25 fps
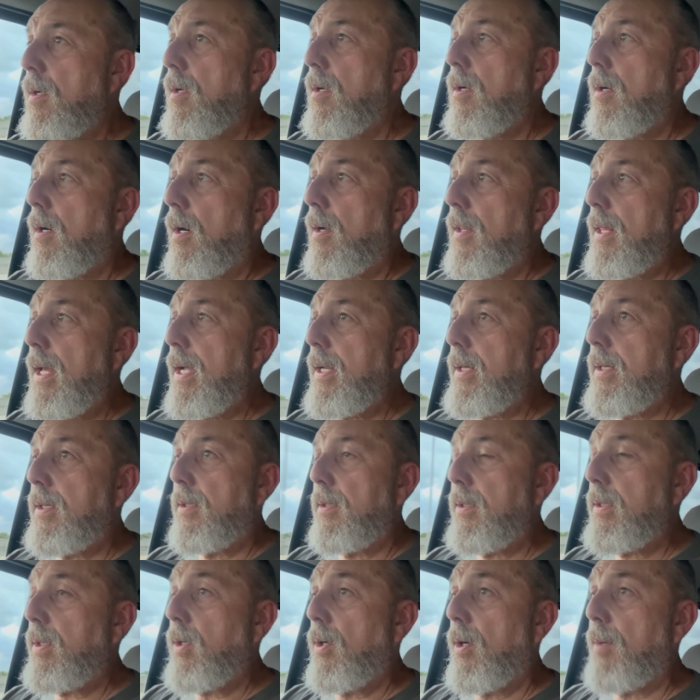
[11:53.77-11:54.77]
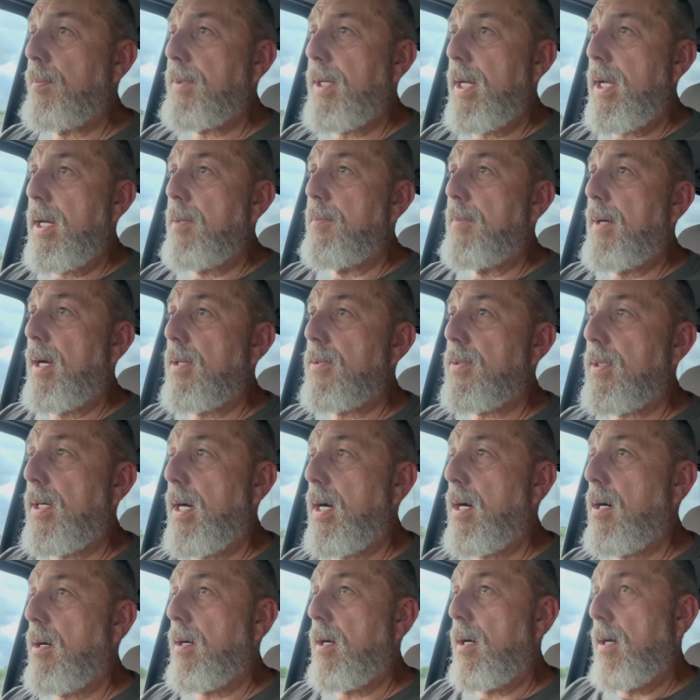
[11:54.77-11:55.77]
all that, you know, go up to 80 miles an
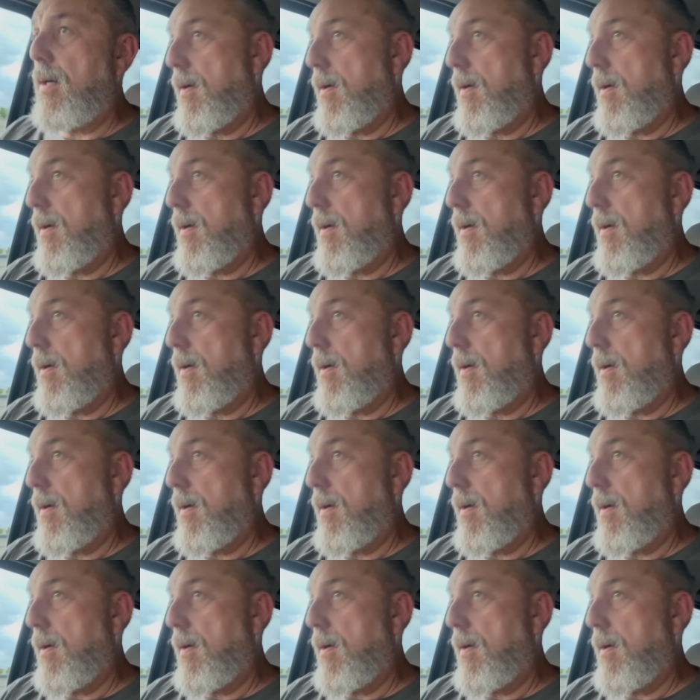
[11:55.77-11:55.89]
hour.